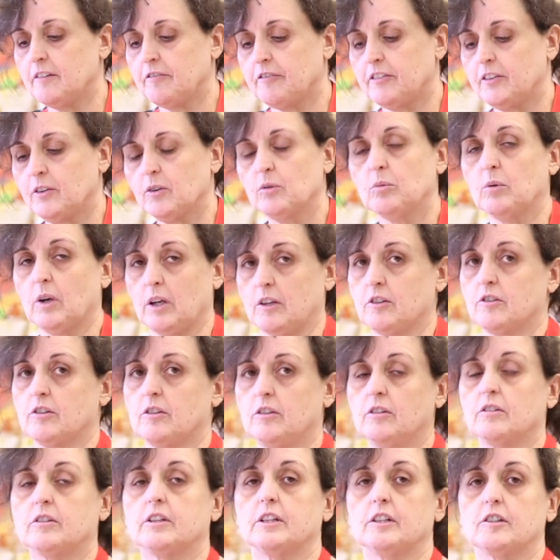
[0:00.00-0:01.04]
if you want to,
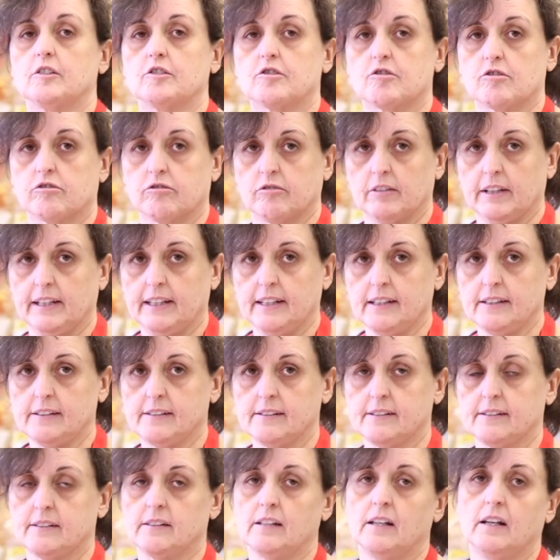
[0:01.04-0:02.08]
you can
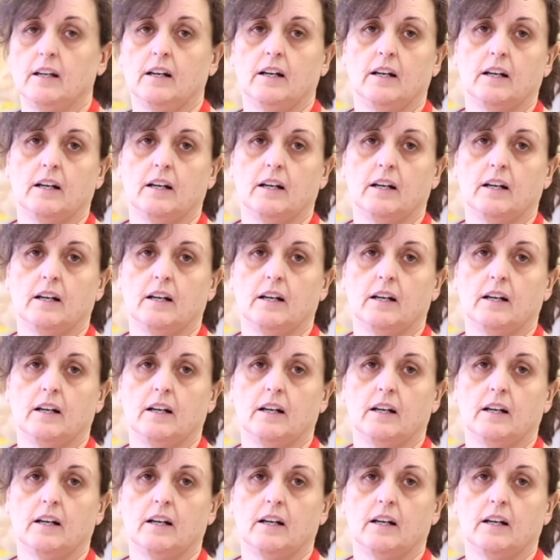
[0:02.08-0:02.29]
trace